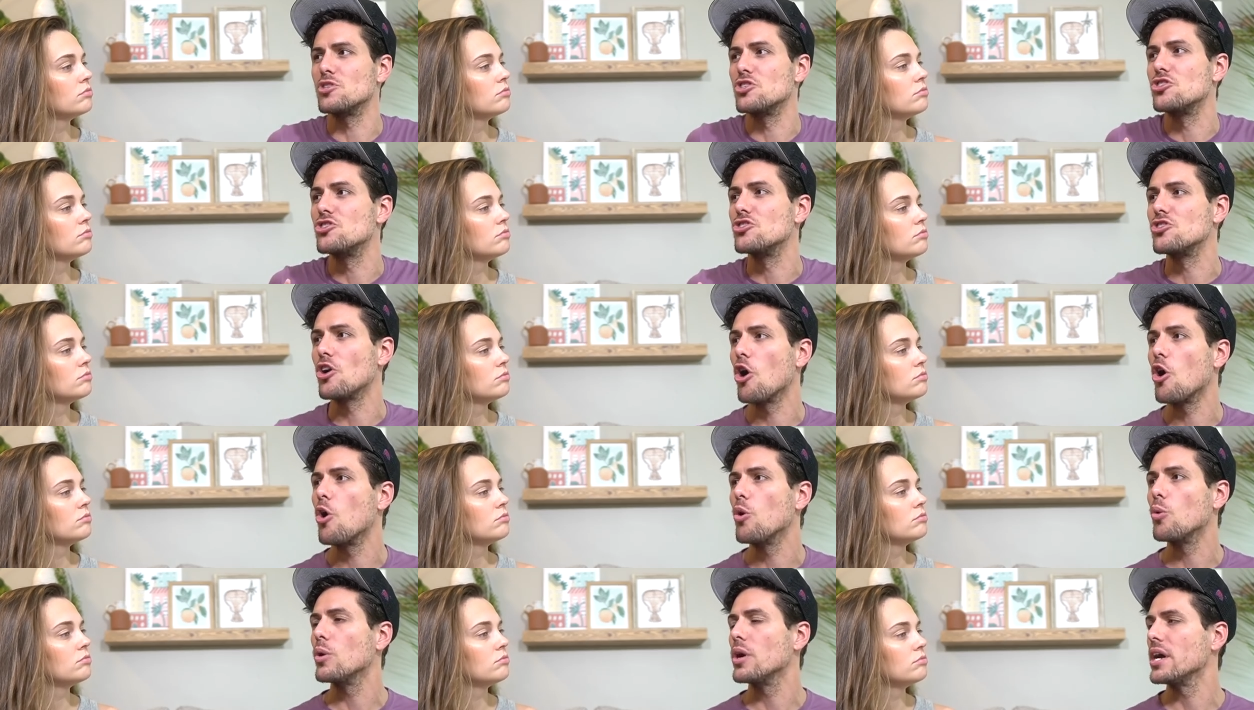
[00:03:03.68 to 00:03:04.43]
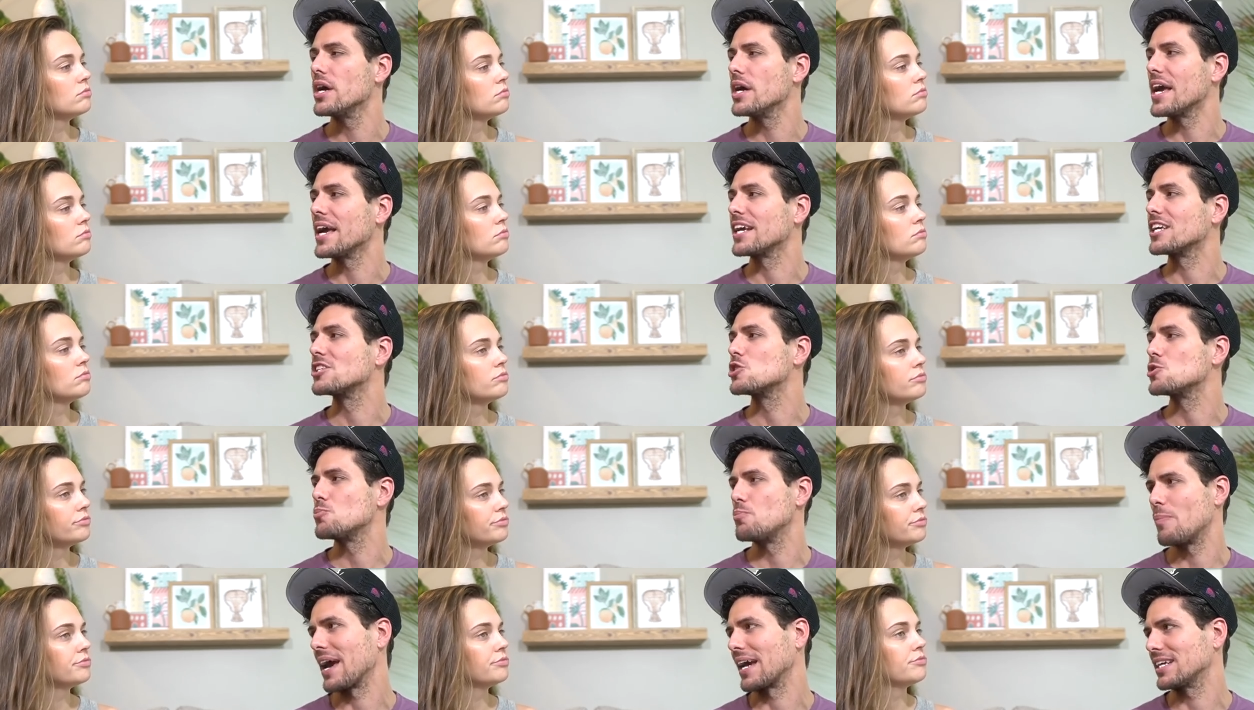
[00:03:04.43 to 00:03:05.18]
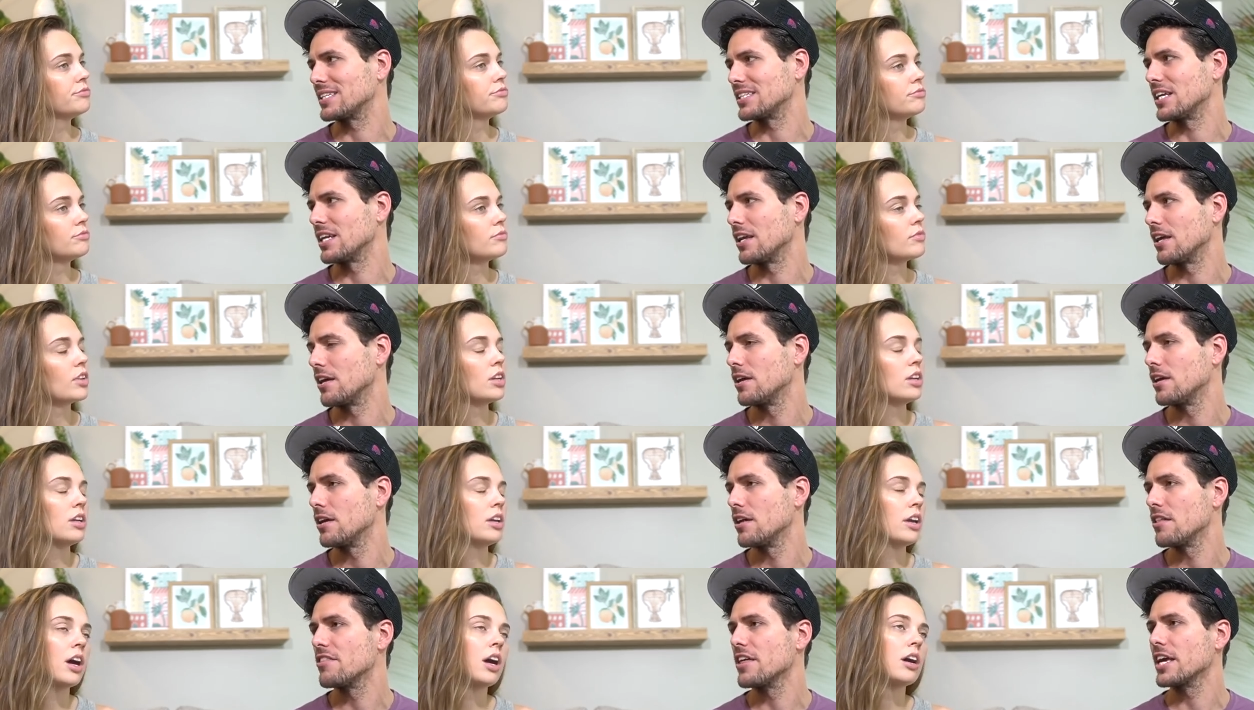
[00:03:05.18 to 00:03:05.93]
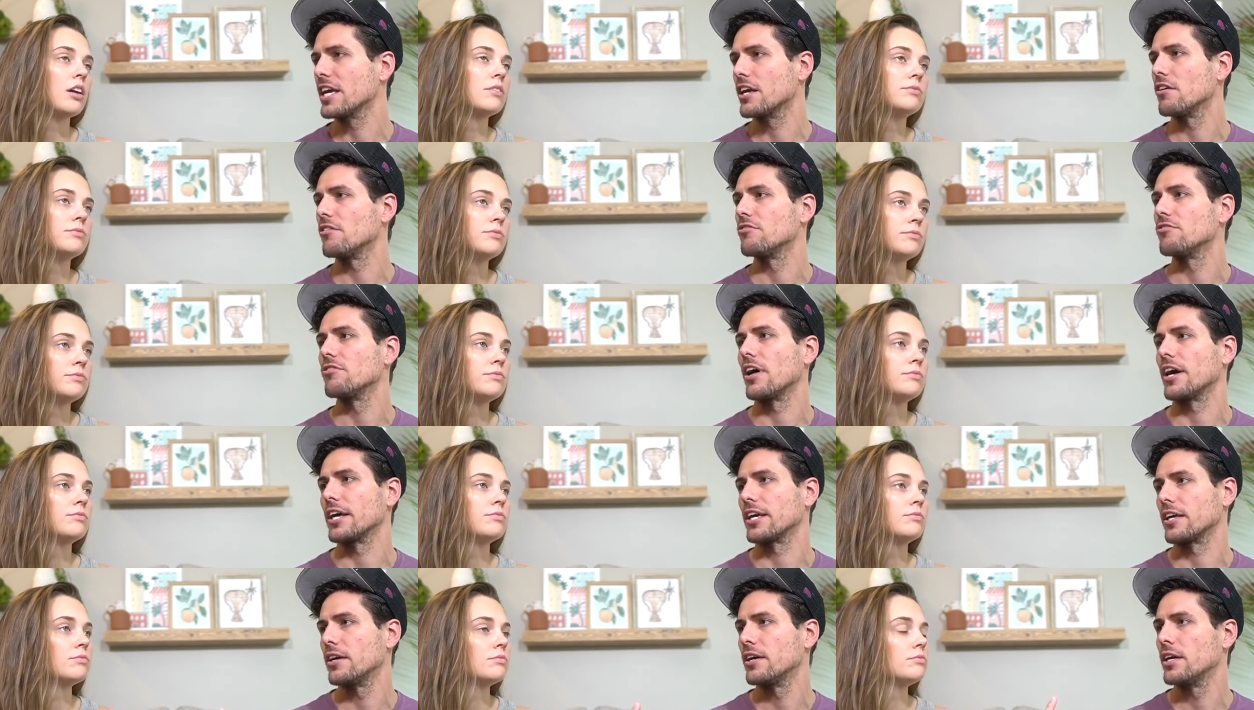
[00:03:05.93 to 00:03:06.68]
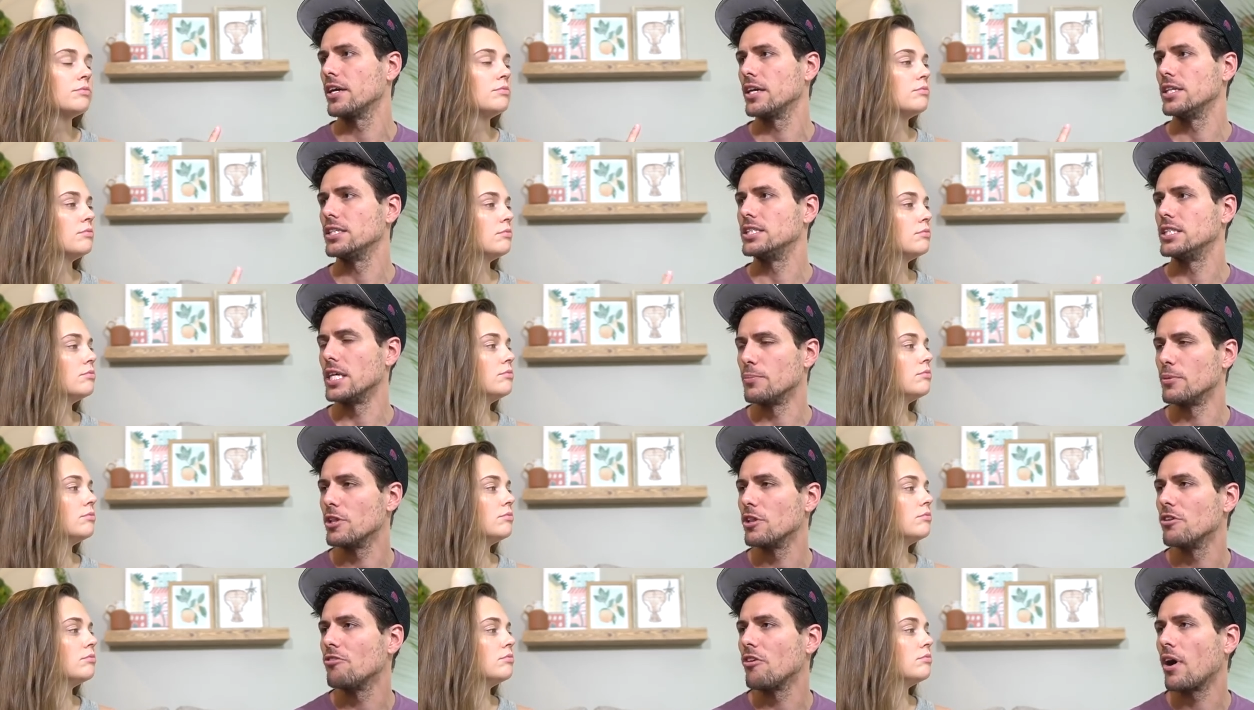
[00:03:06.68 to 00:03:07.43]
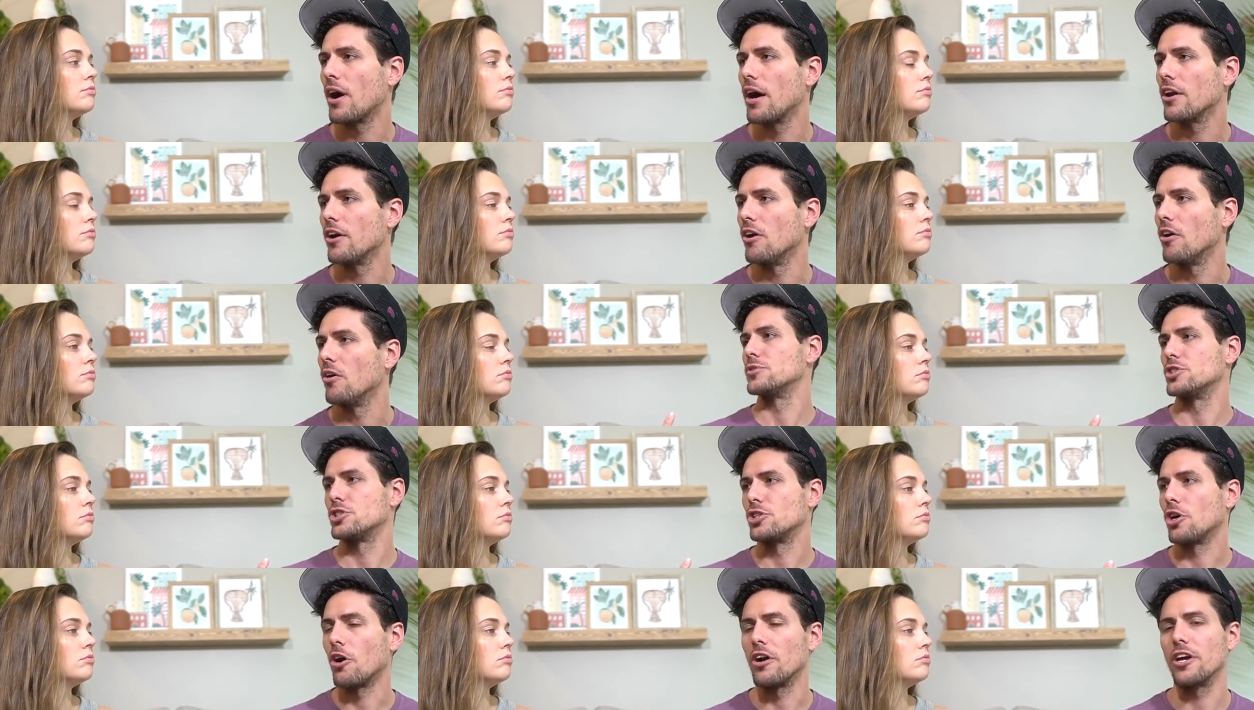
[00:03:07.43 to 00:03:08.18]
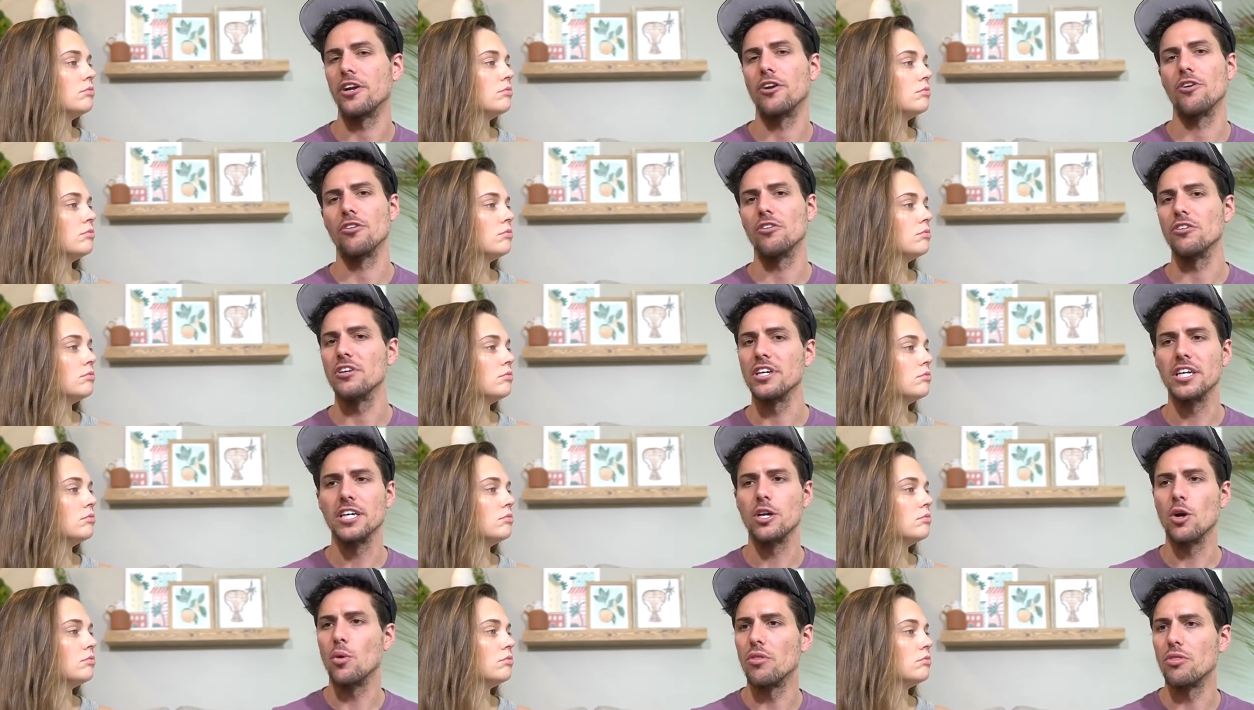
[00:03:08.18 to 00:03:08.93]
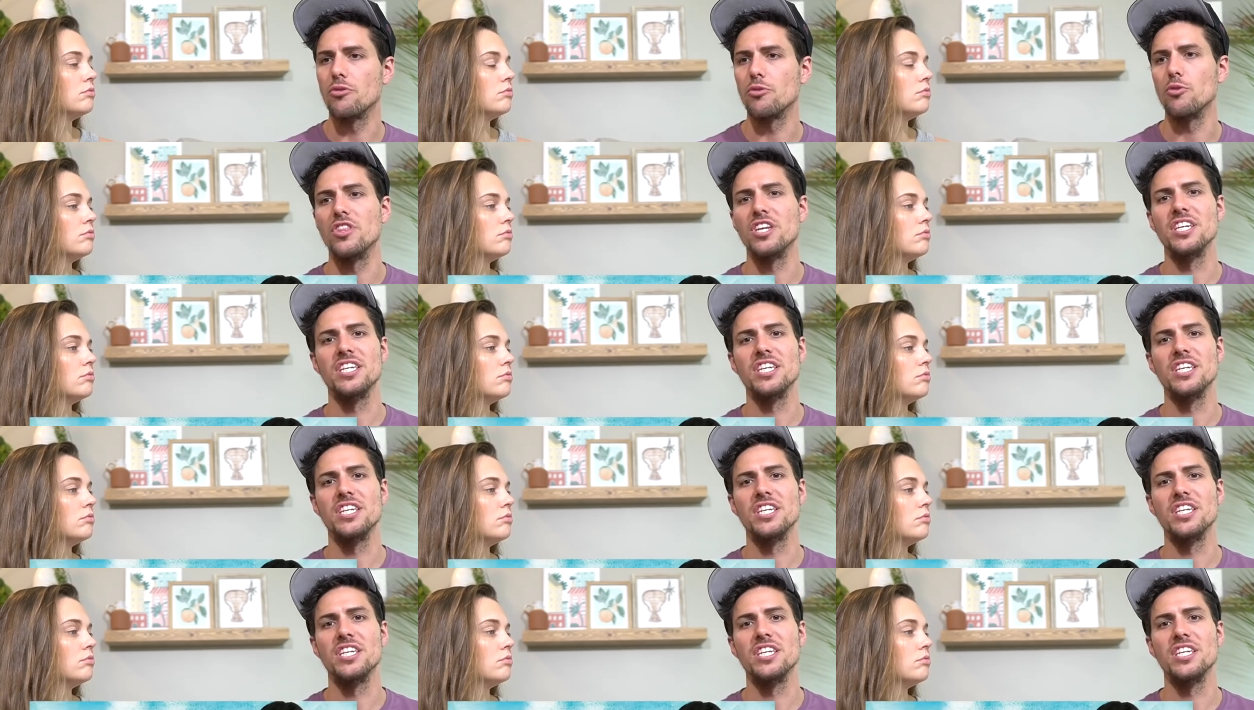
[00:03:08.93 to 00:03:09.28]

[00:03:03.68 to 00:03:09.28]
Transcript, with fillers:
Speaker 1: so expected. Yeah. Think of like Demi Lovato starting early, going through the